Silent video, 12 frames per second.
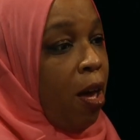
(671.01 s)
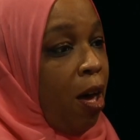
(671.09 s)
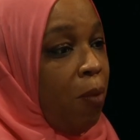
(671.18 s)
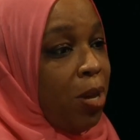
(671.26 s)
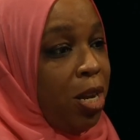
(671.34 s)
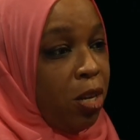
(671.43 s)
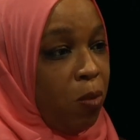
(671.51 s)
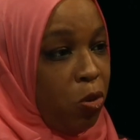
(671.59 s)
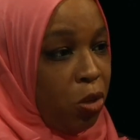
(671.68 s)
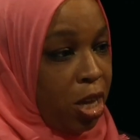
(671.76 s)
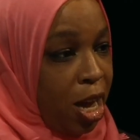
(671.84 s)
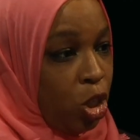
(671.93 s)
um, in
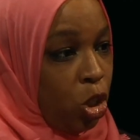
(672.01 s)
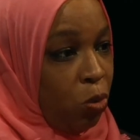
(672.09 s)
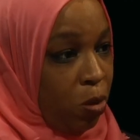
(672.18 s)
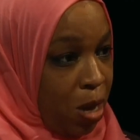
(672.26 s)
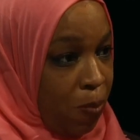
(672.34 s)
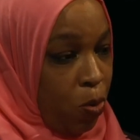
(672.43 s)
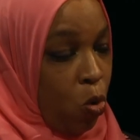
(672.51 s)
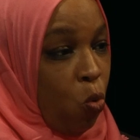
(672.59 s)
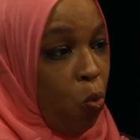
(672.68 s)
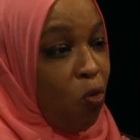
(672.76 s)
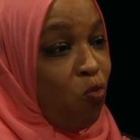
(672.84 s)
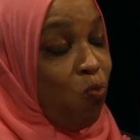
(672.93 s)
communication with people who
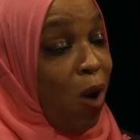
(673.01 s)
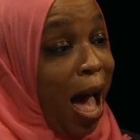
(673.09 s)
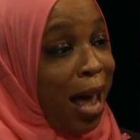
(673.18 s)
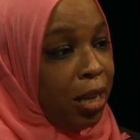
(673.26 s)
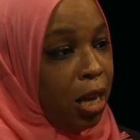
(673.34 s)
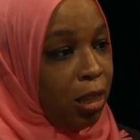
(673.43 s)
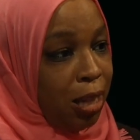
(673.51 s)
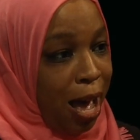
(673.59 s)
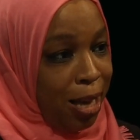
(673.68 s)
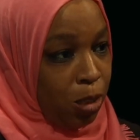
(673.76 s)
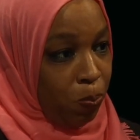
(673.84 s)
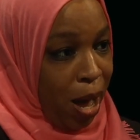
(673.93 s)
were
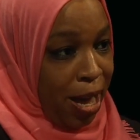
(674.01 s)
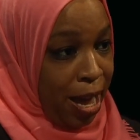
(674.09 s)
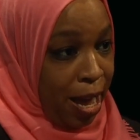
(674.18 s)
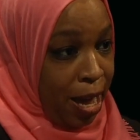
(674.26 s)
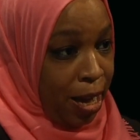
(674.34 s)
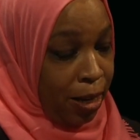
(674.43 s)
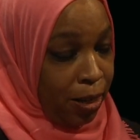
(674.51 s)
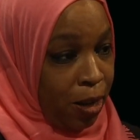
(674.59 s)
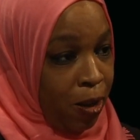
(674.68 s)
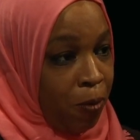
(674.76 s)
radicalized by hate.